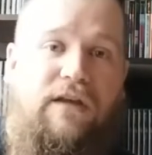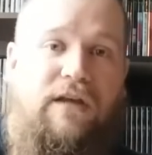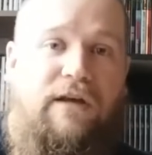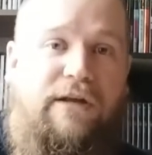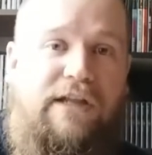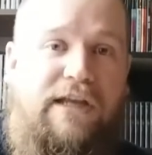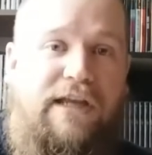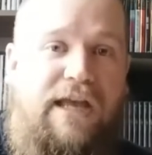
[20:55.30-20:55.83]

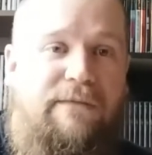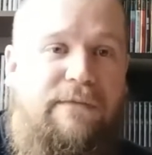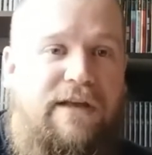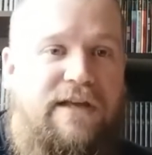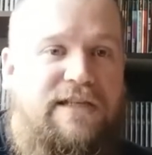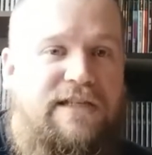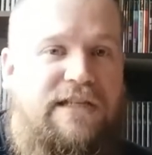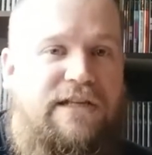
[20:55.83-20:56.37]
uh, the gaming
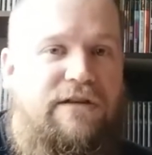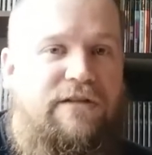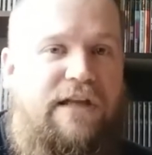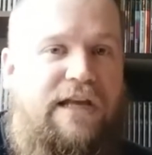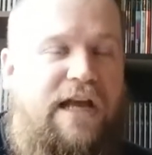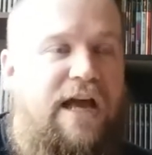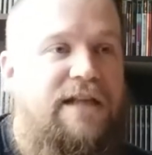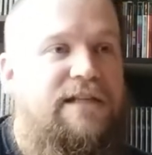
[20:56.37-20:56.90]
is you know
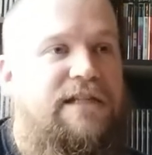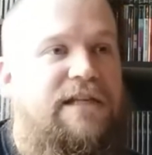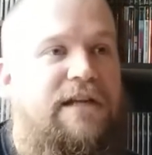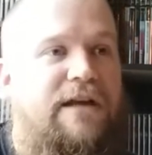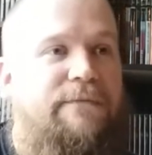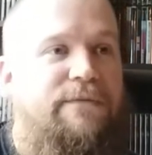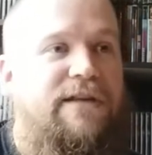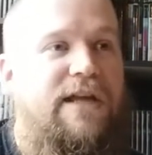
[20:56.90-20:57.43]
the
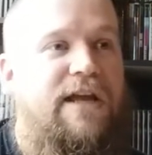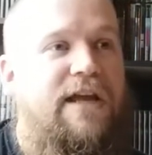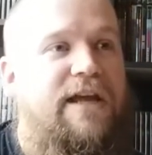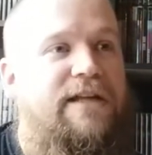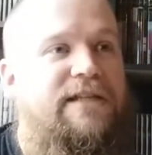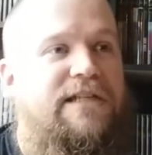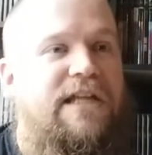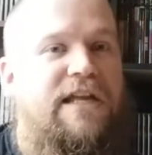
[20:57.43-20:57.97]
constant
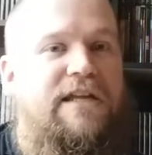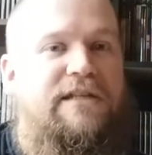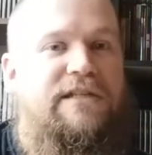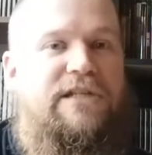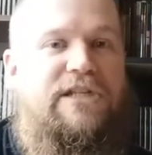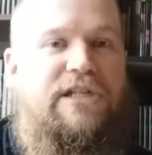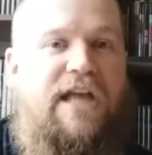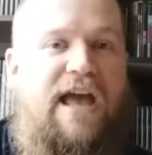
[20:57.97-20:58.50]
updates, the
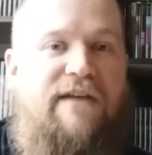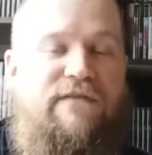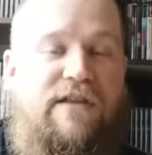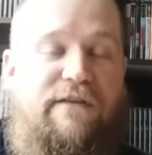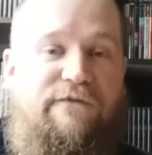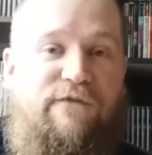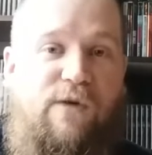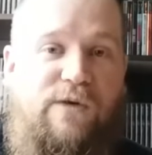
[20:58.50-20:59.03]
ins- having
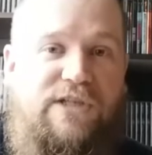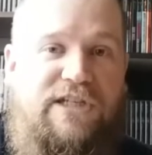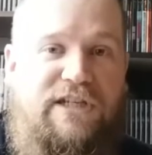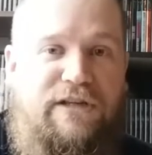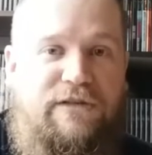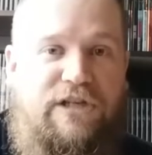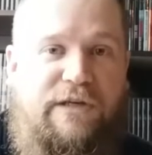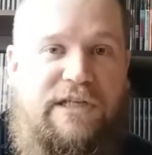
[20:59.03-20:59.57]
to forcing
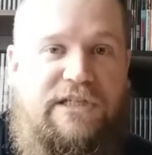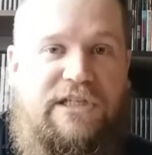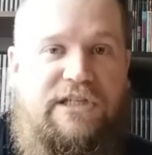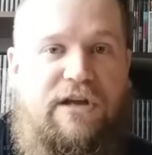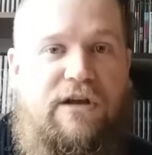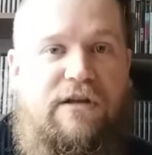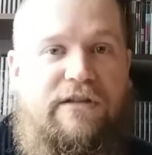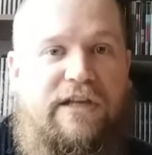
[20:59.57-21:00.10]
you to
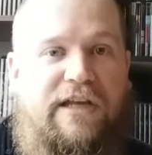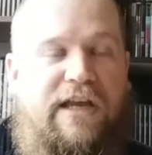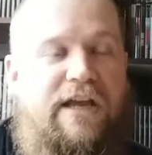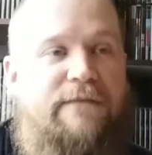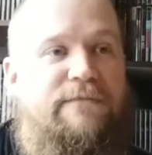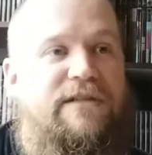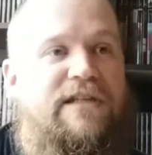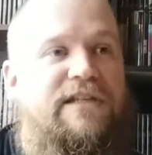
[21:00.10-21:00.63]
install the
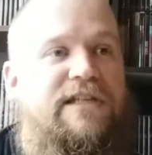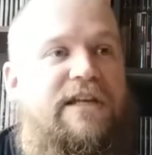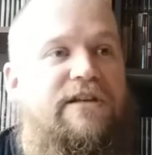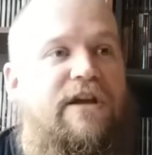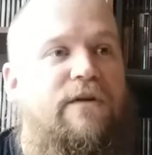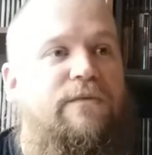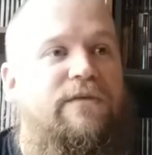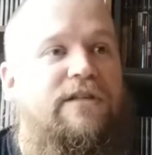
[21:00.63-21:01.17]
games because they
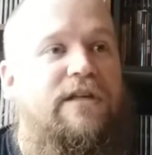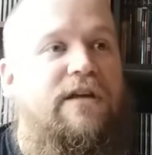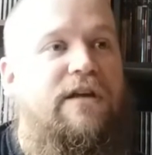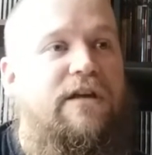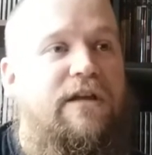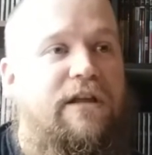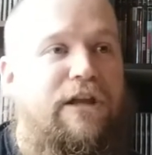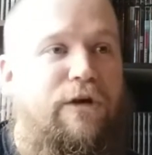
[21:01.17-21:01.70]
don't
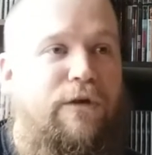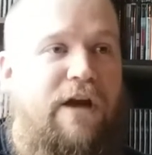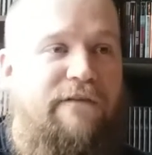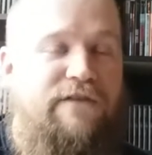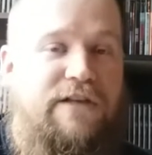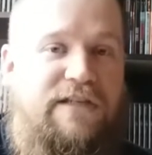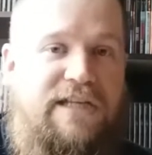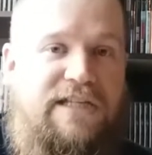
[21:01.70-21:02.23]
load
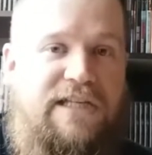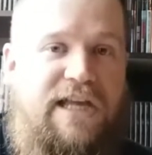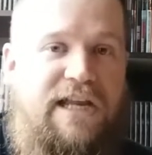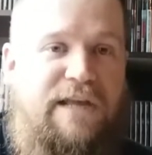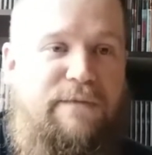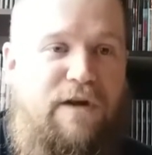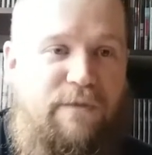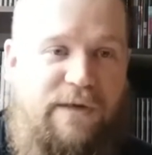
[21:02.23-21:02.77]
off the disc
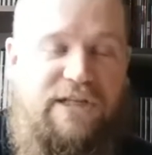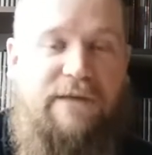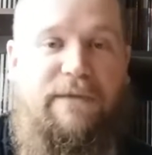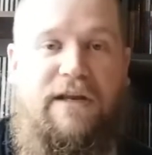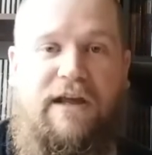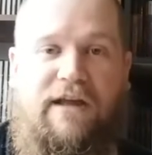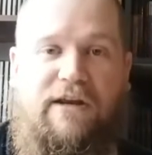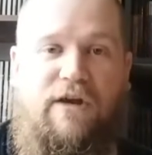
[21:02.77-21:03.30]
anymore. Which I
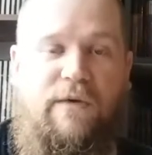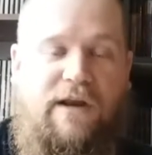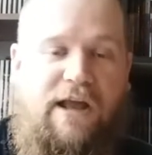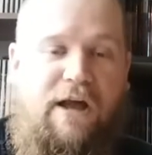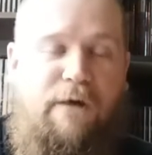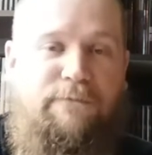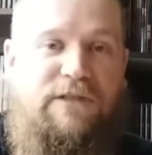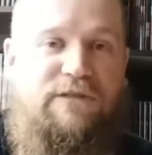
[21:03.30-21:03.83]
mean, I know it
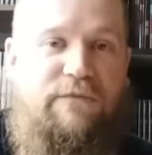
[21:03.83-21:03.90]
helps